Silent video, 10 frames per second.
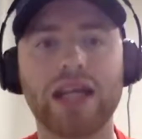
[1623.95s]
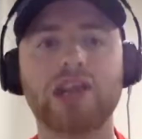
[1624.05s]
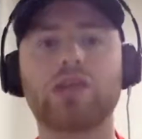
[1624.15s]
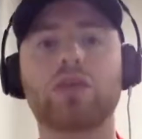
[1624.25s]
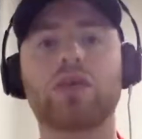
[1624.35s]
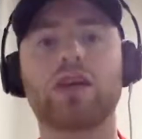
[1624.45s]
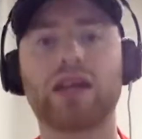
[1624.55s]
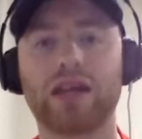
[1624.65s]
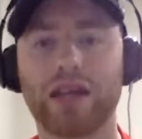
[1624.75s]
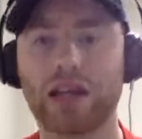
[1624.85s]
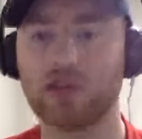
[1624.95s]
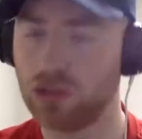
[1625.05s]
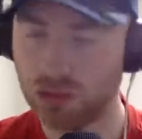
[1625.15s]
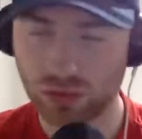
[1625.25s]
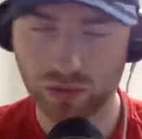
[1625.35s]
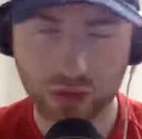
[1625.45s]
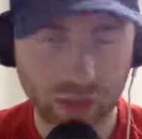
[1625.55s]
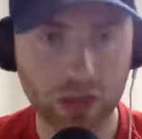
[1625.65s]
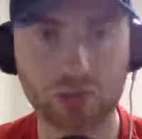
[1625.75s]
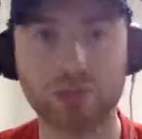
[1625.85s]
Any support, as usual, is very
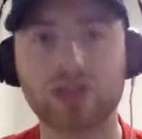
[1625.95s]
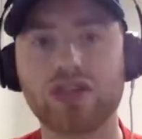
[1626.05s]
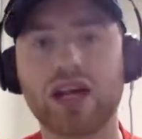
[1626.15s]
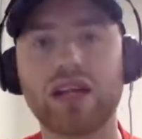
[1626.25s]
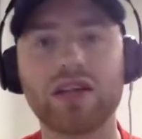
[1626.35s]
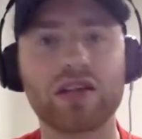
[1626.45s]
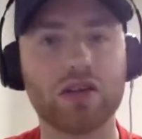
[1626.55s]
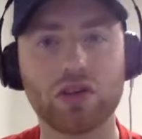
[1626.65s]
much appreciated.